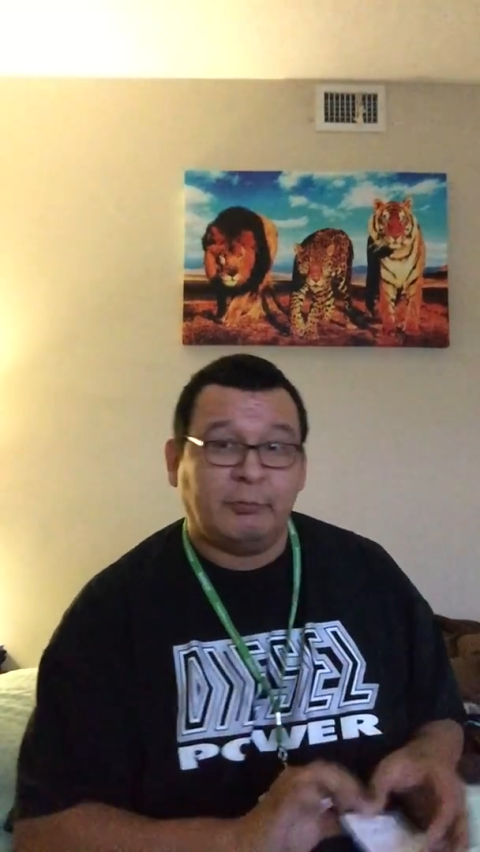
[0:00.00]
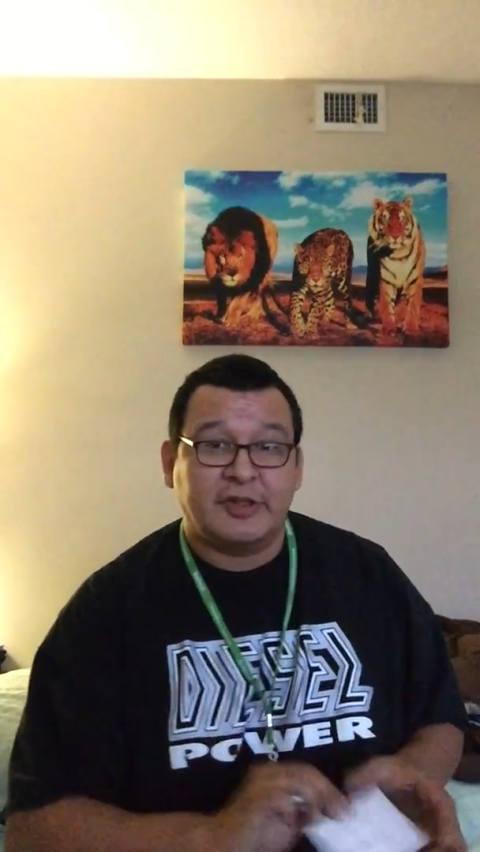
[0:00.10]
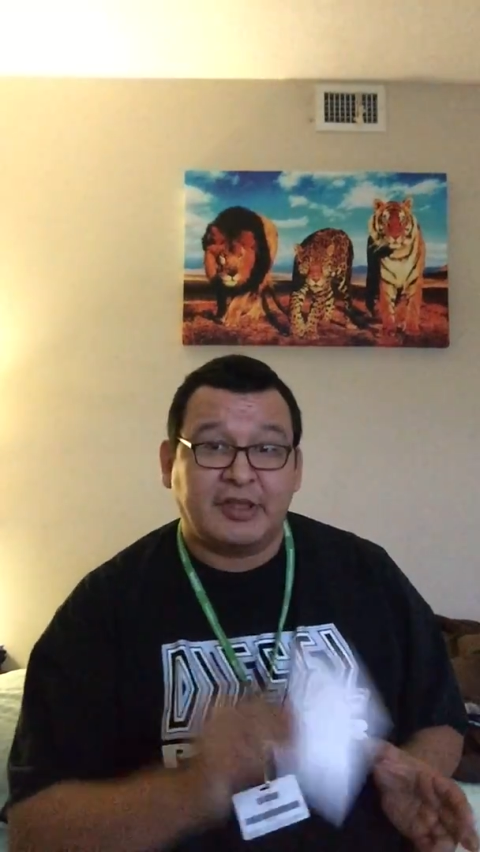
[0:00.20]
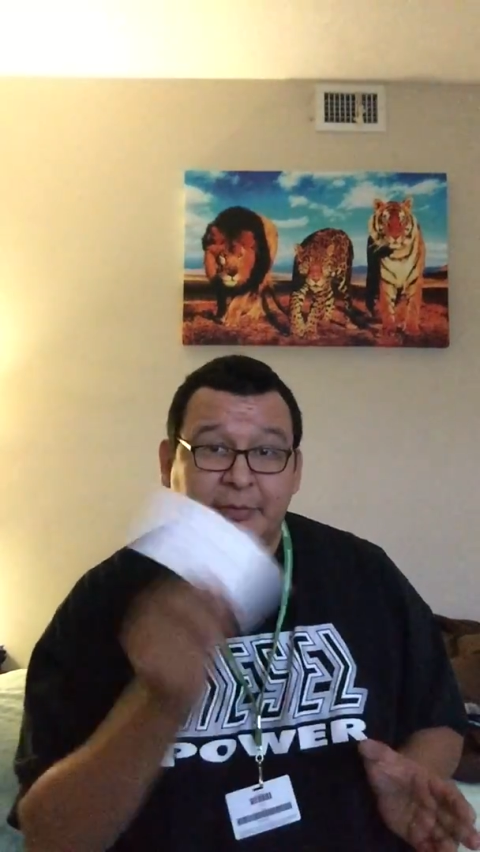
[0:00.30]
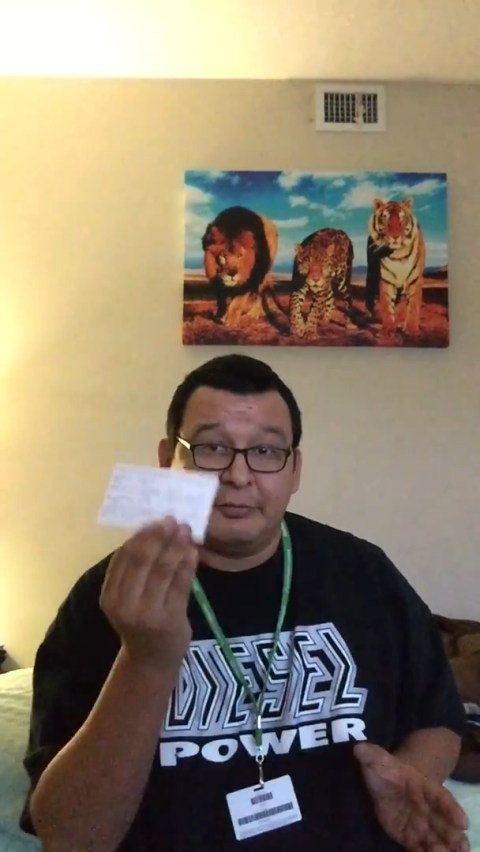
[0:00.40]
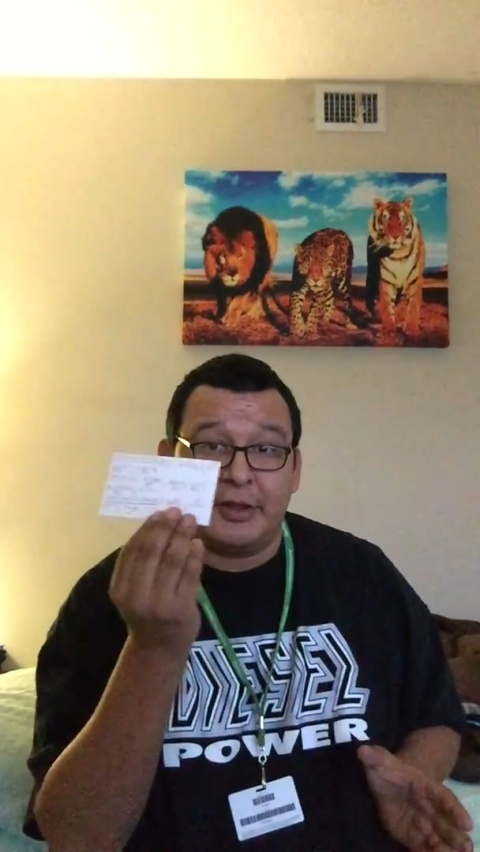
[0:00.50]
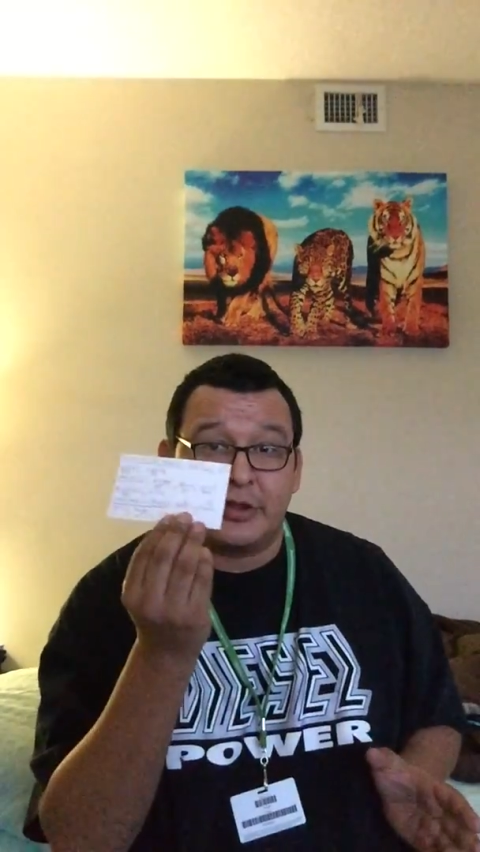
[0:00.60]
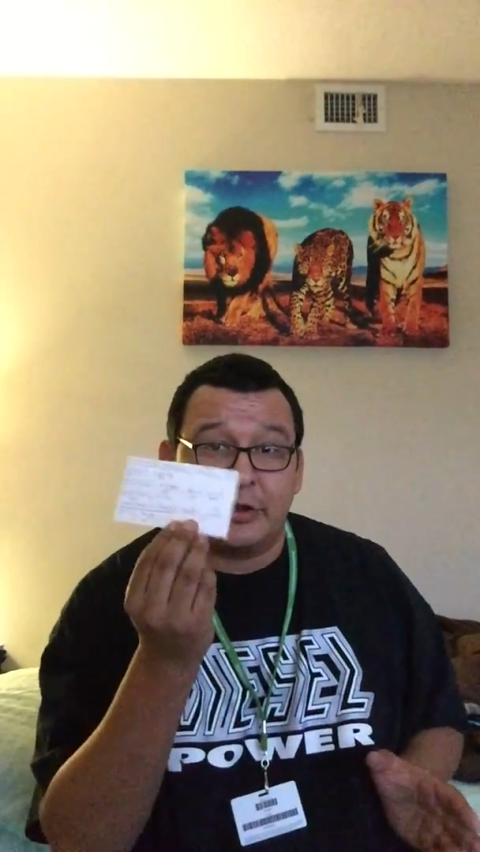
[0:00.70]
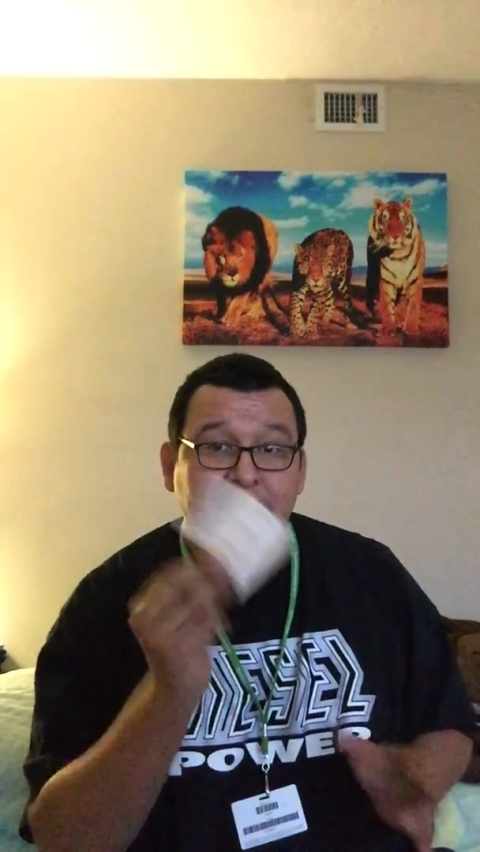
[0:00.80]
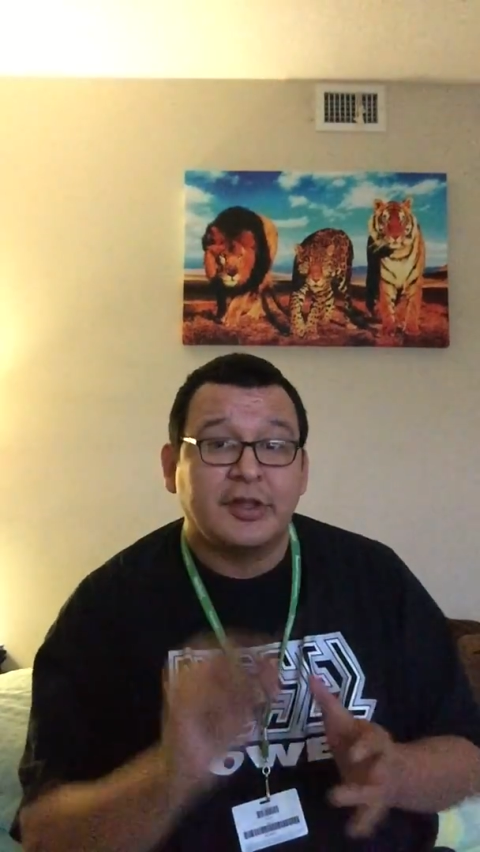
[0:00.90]
Let's get my
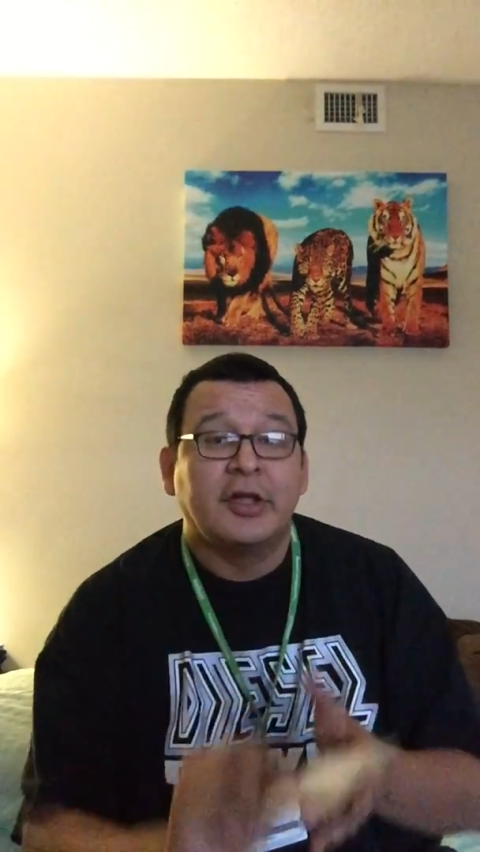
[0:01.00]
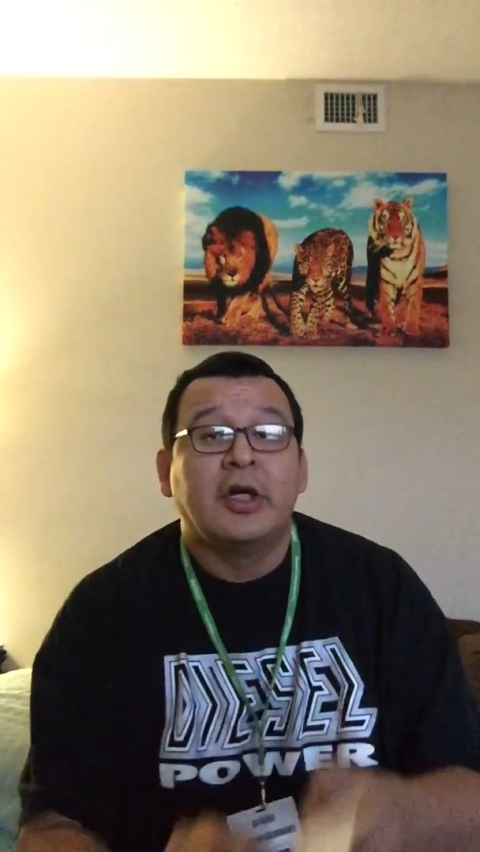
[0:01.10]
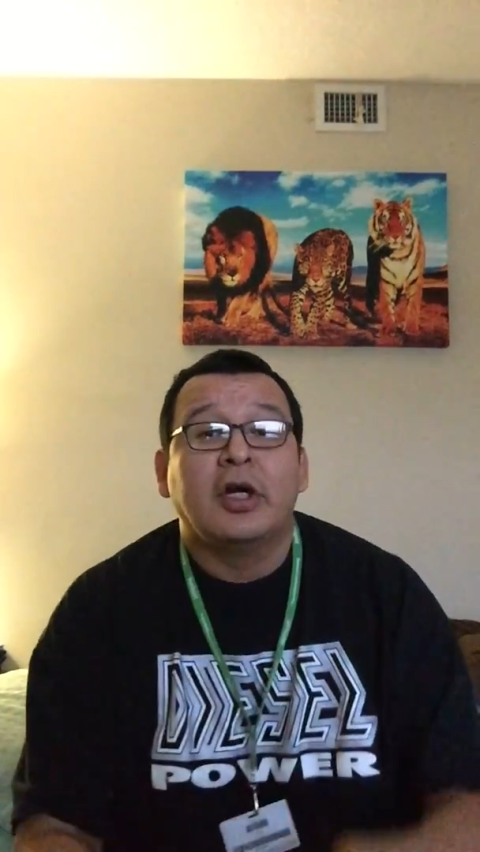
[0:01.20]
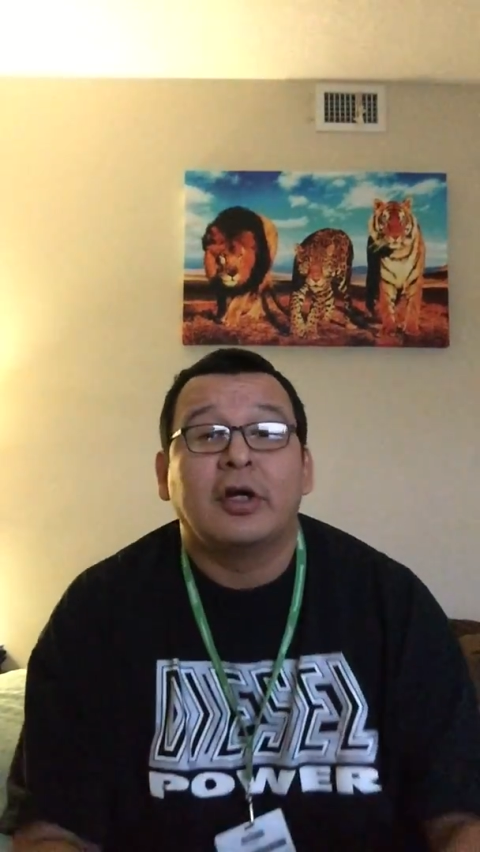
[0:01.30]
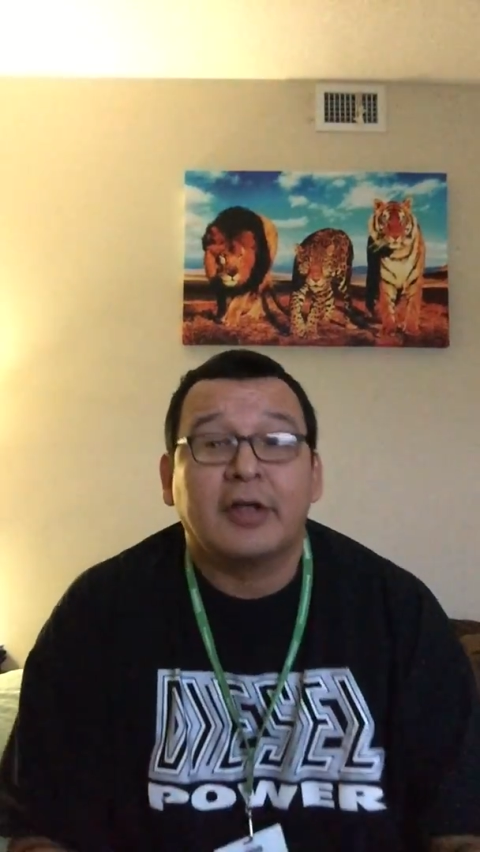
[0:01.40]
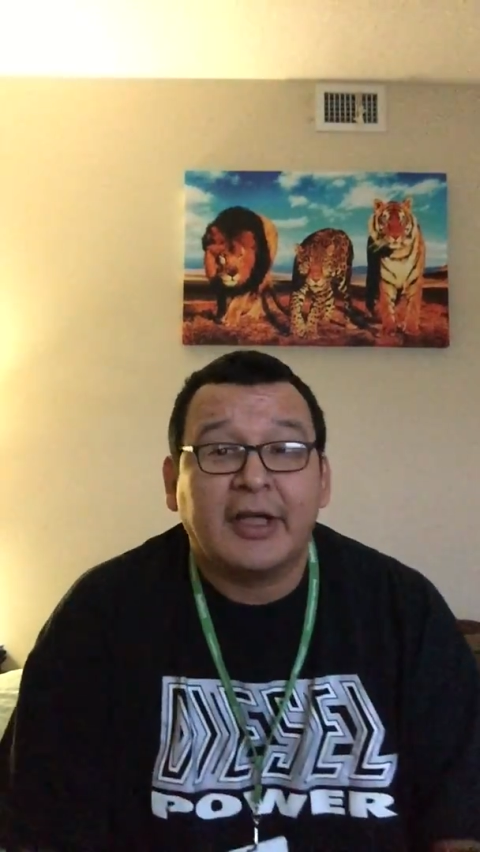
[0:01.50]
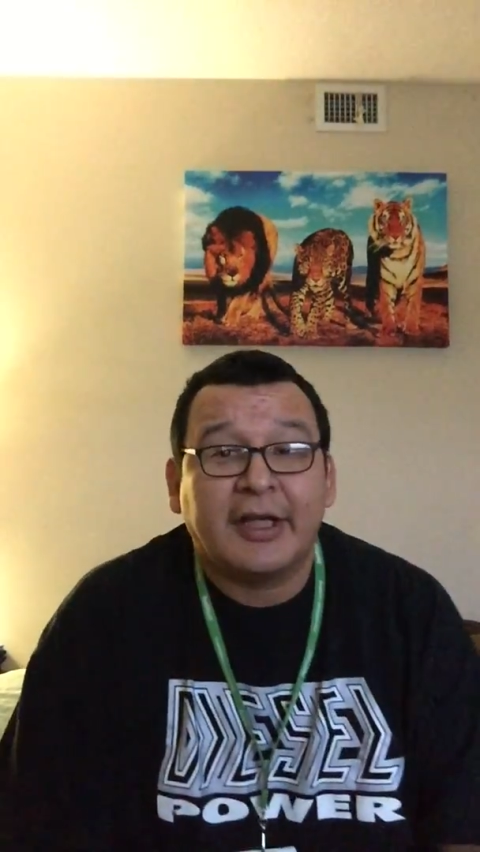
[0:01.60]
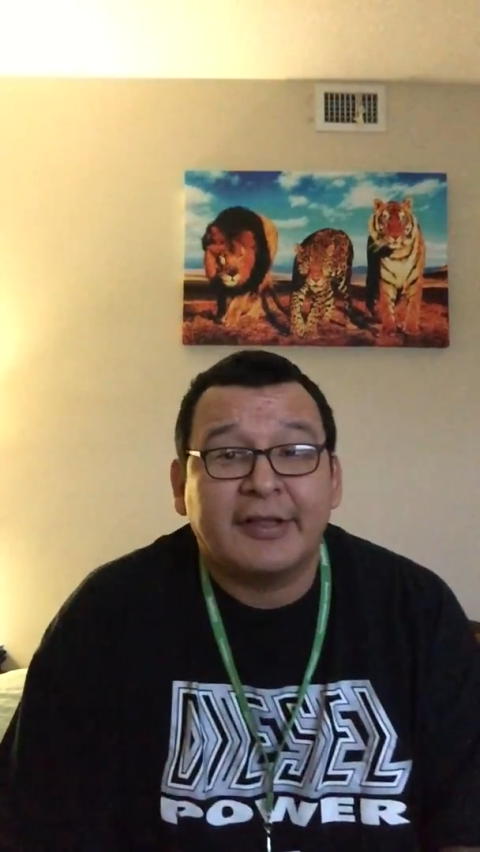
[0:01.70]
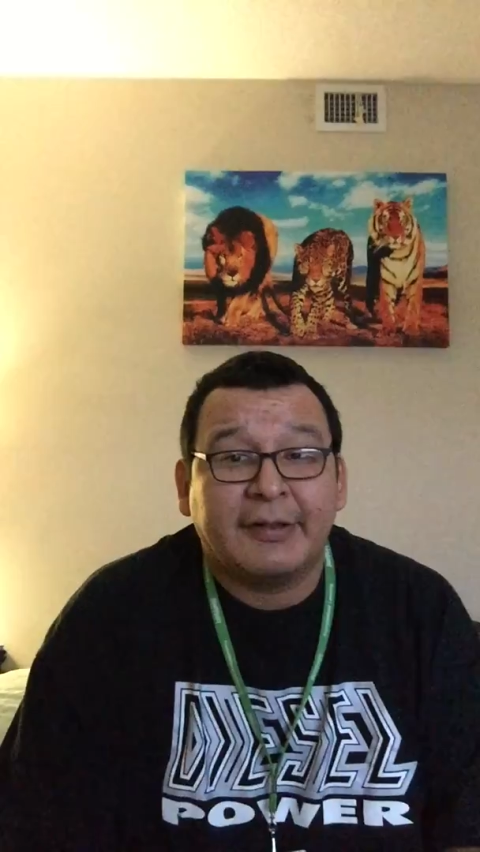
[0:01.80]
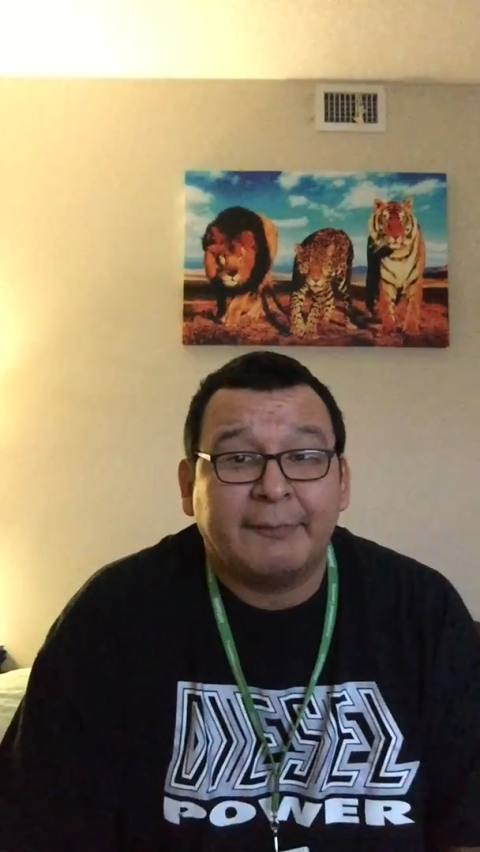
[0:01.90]
flashcards. Okay,